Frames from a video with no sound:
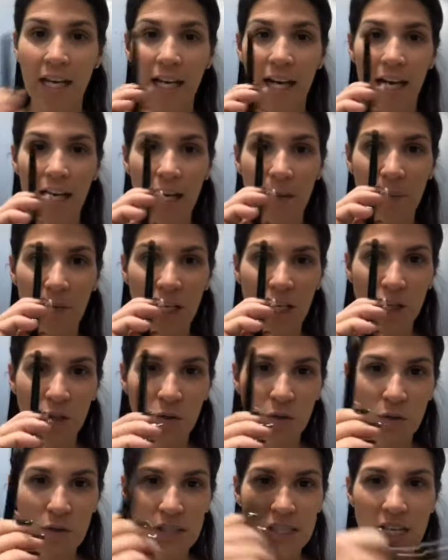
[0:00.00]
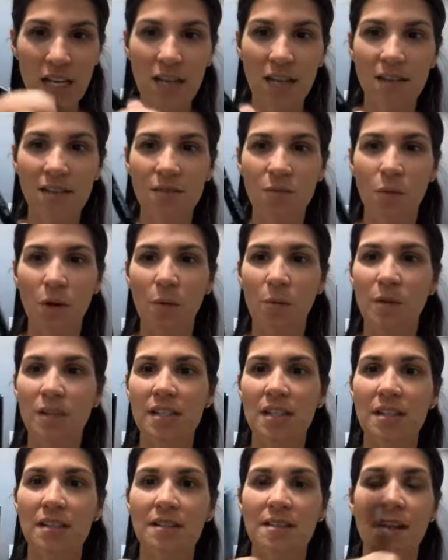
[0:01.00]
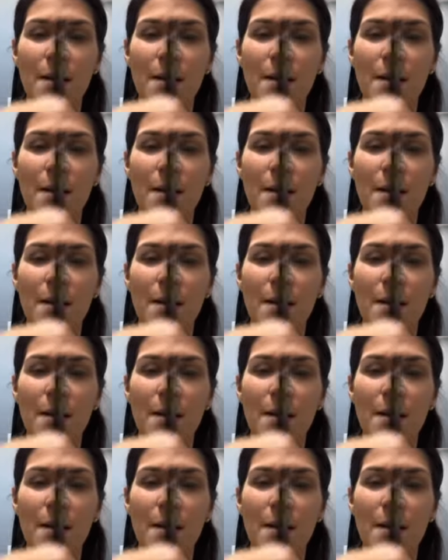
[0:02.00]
And I'm gonna use this, what was this,